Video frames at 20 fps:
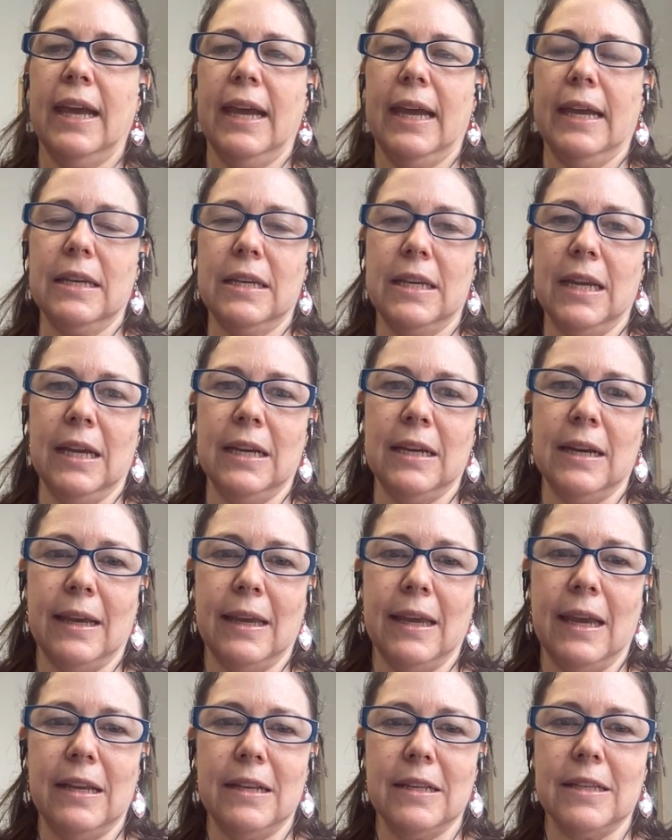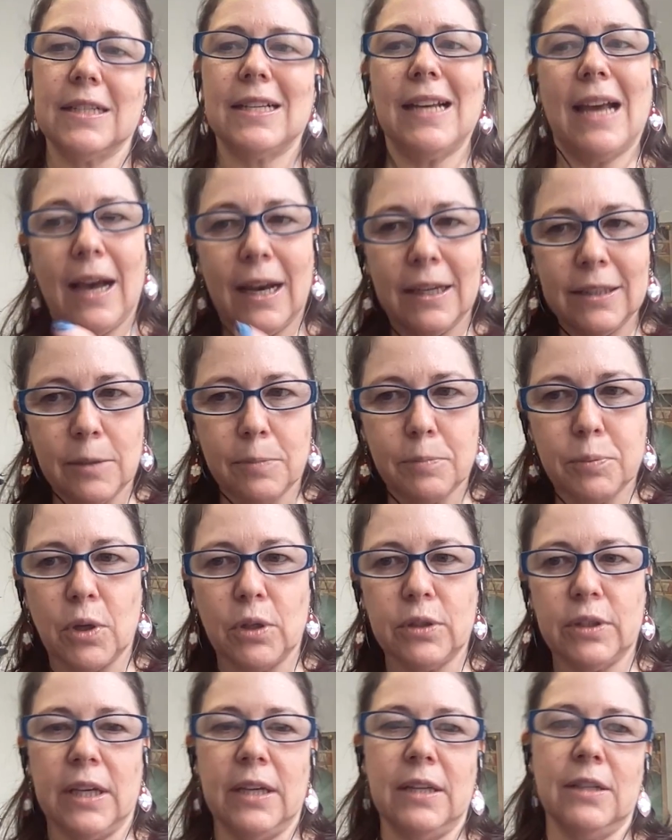and then against other
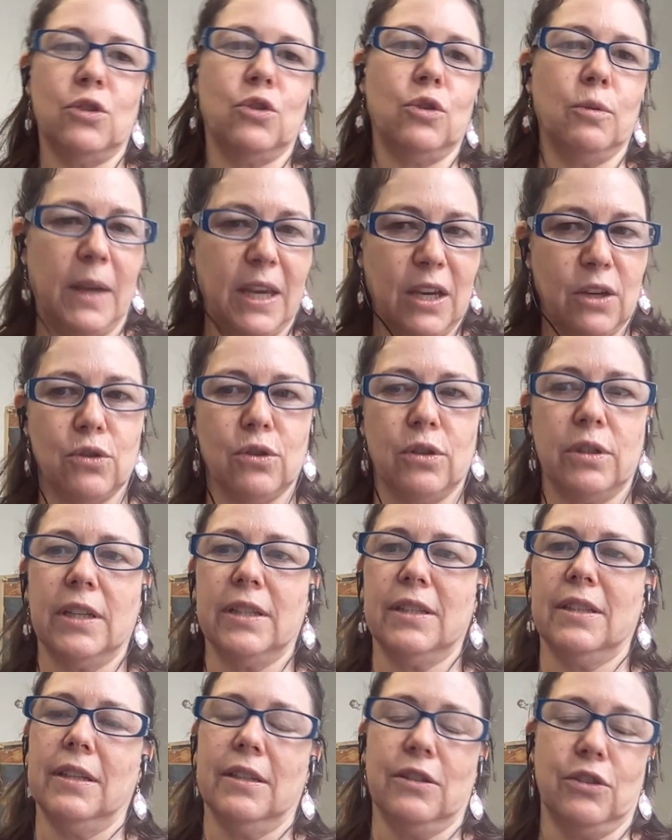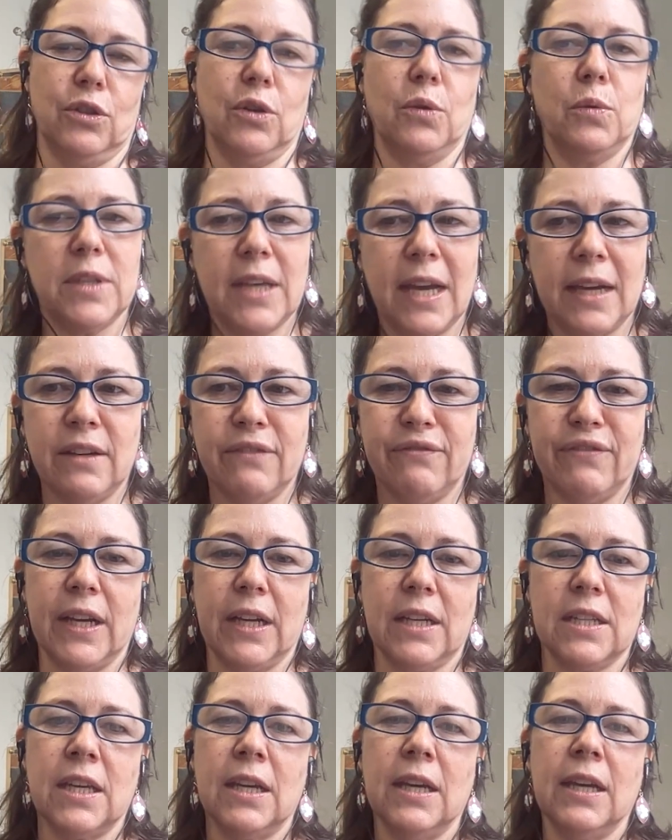proteins to make sure that there's no side
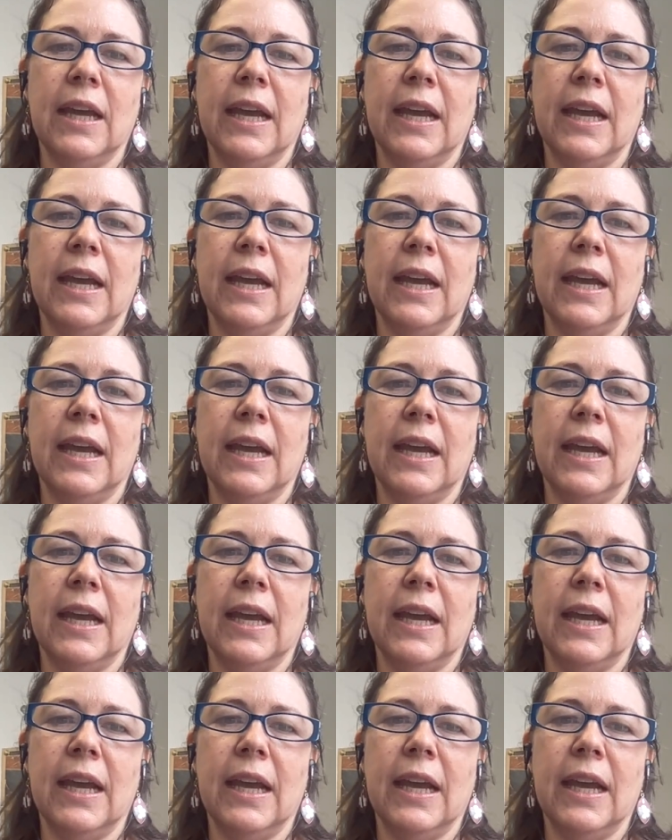effects,